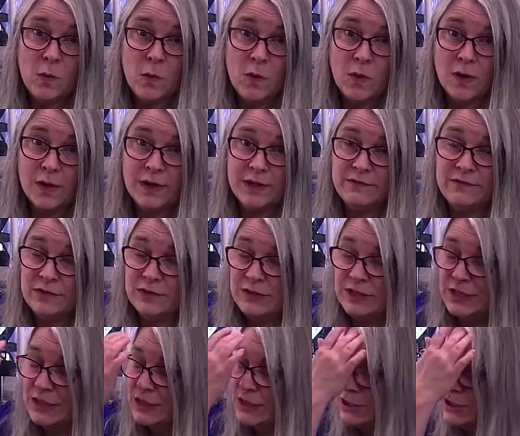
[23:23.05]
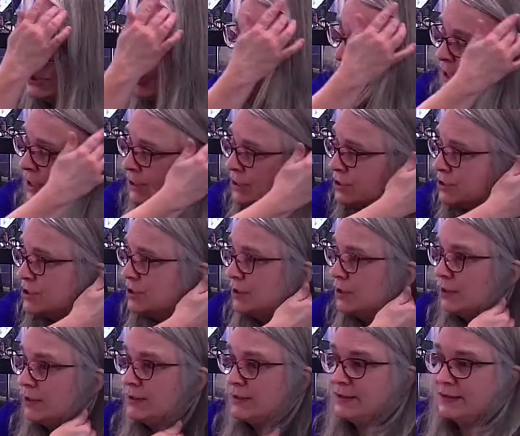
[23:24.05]
Or if you need to change
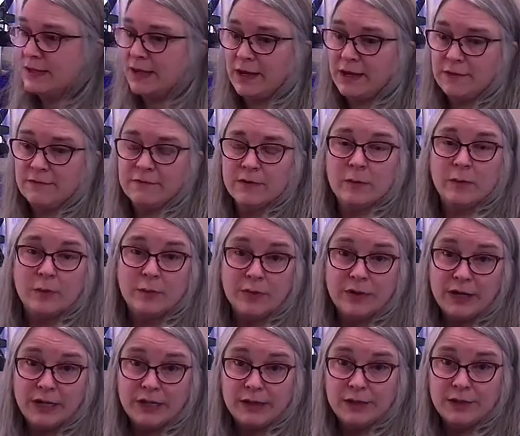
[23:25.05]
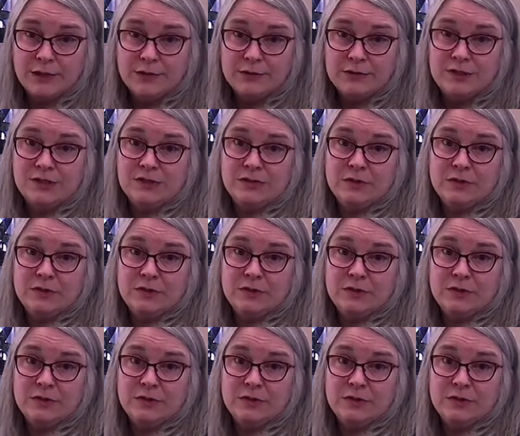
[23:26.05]
say from a prelude